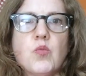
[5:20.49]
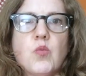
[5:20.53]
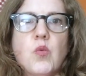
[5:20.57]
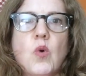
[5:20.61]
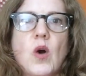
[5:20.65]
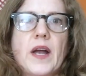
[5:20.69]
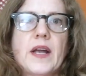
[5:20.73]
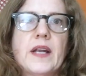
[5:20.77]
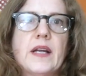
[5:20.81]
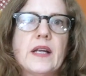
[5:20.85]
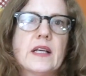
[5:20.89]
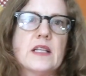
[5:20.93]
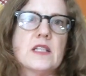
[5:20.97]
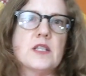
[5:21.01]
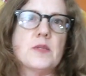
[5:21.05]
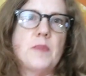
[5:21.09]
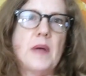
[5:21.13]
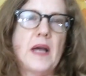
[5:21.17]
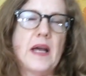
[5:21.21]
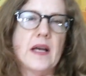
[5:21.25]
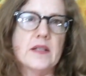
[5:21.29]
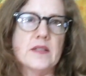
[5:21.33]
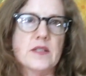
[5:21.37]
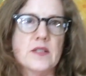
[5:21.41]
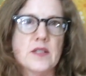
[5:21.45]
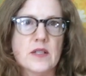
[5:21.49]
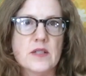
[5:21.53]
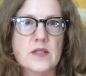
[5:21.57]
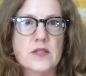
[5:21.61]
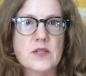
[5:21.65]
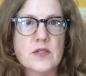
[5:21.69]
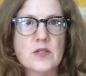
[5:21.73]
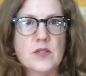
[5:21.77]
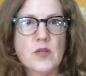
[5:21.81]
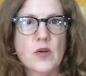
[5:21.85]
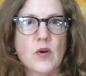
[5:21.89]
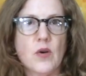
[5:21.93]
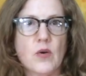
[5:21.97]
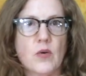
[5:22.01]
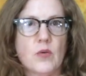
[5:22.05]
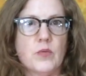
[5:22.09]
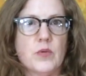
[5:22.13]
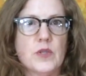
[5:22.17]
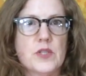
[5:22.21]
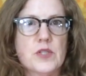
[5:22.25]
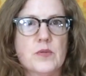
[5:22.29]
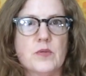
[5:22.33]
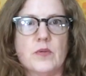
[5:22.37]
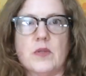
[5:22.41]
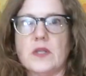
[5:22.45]
white expanses. So
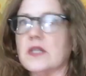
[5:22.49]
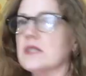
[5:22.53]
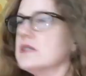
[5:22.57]
which one